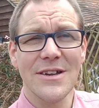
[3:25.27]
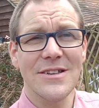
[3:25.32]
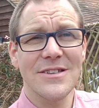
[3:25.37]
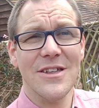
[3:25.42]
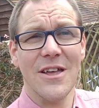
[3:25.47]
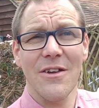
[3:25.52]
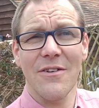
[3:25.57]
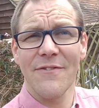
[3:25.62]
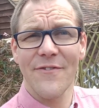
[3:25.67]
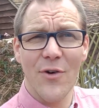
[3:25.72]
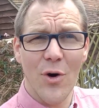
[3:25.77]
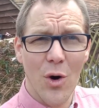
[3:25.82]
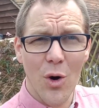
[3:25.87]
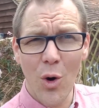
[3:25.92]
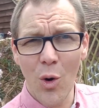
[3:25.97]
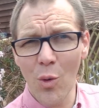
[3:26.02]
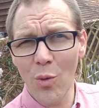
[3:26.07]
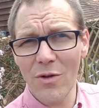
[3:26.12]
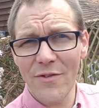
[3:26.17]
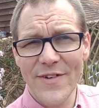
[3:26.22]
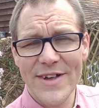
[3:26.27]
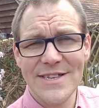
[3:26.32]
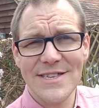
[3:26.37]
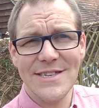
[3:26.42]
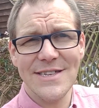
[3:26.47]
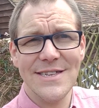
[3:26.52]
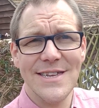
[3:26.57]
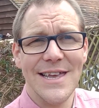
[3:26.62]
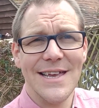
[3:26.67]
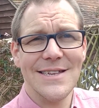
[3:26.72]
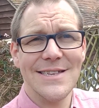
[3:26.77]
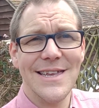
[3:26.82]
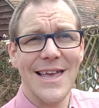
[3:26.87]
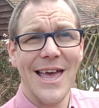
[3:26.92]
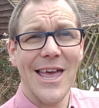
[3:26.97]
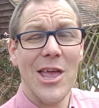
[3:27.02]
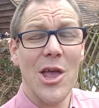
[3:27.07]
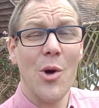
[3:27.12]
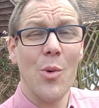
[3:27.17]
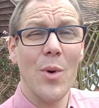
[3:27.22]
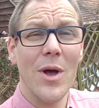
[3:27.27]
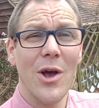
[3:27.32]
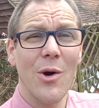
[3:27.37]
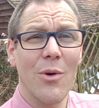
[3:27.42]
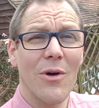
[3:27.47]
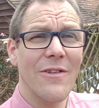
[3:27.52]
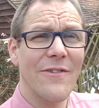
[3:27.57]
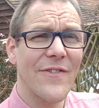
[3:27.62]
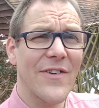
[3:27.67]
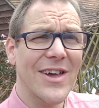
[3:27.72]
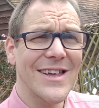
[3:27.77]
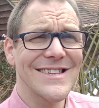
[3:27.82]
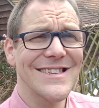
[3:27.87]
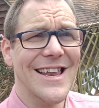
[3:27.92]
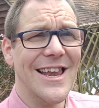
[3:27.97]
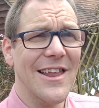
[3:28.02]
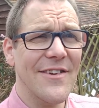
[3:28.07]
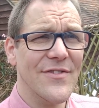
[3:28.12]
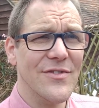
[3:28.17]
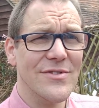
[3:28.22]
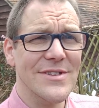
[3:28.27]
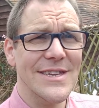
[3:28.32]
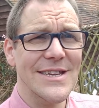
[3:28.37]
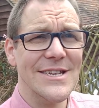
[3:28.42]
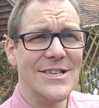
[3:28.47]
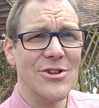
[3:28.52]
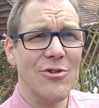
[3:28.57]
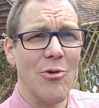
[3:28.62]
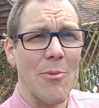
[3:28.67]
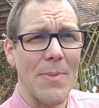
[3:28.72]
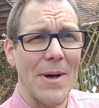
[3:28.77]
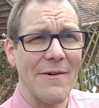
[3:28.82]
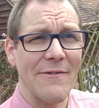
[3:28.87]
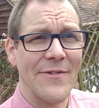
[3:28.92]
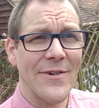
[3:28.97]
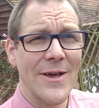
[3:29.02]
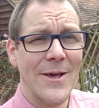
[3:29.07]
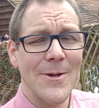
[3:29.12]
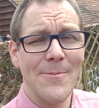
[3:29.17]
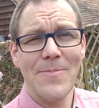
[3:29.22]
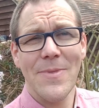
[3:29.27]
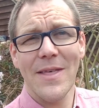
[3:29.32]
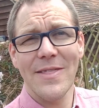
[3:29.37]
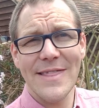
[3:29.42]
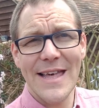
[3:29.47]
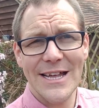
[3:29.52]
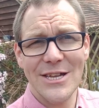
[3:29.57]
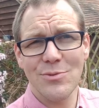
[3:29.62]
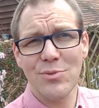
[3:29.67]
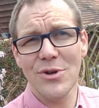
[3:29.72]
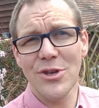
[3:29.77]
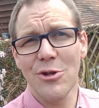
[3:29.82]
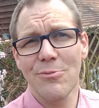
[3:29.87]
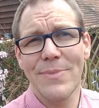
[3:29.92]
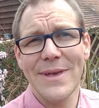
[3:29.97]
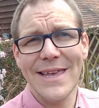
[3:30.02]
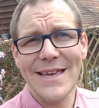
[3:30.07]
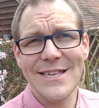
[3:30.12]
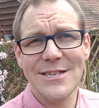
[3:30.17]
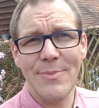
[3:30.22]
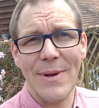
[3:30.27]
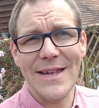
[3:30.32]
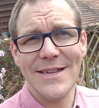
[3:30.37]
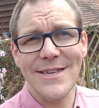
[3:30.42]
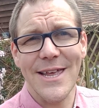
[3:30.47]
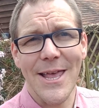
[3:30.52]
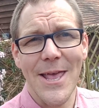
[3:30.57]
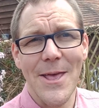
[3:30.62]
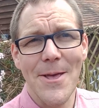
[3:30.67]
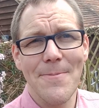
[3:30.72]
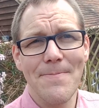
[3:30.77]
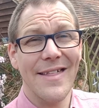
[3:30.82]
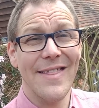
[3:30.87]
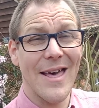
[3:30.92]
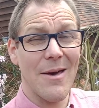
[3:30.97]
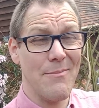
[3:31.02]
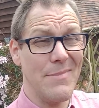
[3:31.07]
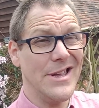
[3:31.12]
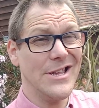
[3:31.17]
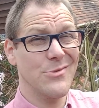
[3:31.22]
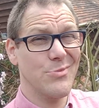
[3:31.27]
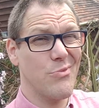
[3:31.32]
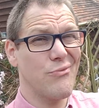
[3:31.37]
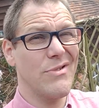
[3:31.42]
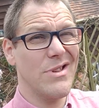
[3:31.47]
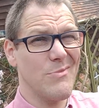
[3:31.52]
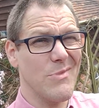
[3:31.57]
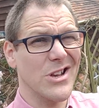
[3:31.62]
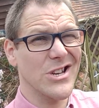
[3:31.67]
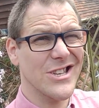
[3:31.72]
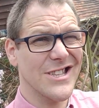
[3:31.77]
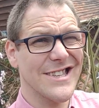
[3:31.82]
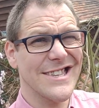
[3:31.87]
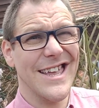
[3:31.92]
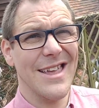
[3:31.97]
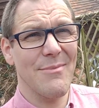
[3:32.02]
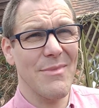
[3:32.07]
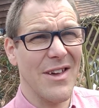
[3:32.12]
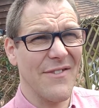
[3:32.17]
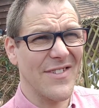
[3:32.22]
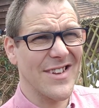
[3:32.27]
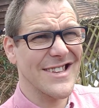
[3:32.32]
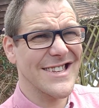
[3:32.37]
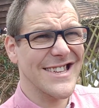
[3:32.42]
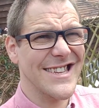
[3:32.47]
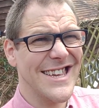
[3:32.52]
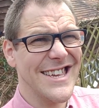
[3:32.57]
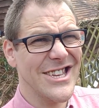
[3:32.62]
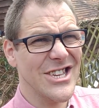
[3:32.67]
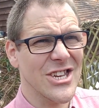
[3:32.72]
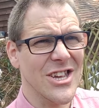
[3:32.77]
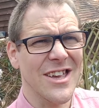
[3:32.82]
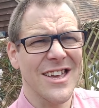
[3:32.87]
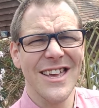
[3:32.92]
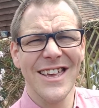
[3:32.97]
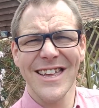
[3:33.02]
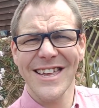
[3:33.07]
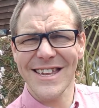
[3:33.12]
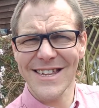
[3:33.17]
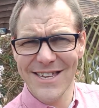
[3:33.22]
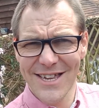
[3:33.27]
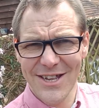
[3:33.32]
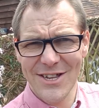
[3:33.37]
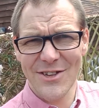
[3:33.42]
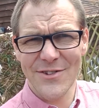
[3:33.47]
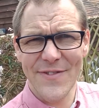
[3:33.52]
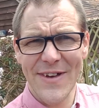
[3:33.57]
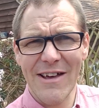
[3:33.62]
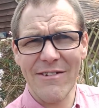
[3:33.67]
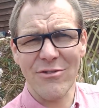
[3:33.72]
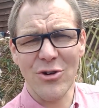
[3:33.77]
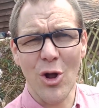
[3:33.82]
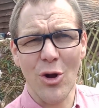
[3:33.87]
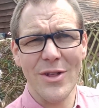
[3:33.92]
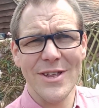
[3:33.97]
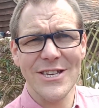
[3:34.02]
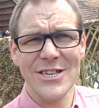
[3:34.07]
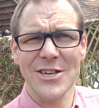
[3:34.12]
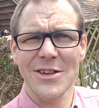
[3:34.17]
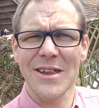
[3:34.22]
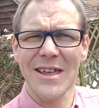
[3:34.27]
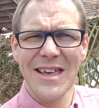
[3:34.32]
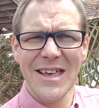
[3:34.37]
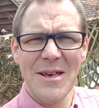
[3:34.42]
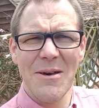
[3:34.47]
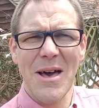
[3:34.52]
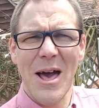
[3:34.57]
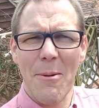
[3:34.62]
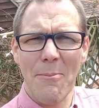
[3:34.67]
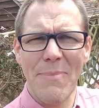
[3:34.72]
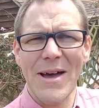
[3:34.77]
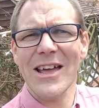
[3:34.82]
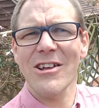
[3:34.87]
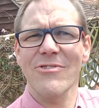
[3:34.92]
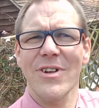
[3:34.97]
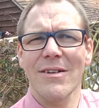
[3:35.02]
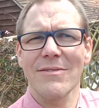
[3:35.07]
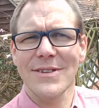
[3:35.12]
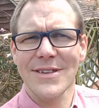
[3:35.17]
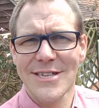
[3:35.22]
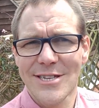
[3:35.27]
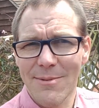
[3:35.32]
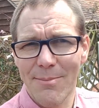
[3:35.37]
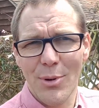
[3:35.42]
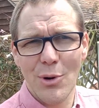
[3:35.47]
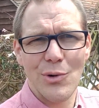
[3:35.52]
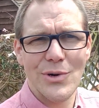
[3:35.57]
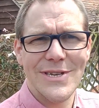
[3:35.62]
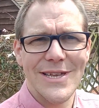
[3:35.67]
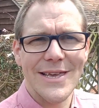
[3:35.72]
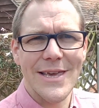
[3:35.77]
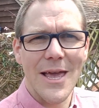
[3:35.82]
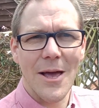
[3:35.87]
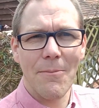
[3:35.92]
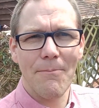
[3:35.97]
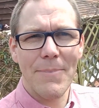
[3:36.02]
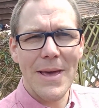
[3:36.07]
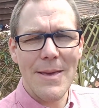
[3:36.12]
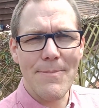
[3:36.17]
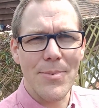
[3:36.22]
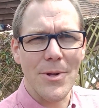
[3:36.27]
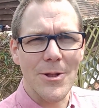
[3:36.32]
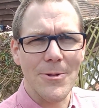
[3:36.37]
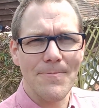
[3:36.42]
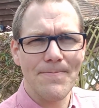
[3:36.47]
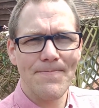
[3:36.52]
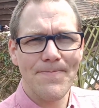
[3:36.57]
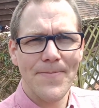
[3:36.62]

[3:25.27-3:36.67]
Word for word: So for all of us at CXK, we're qualified to level six or above, and that's what you'd be expecting. And that means pretty much the same level as a teacher in terms of our knowledge and our background in supporting young people.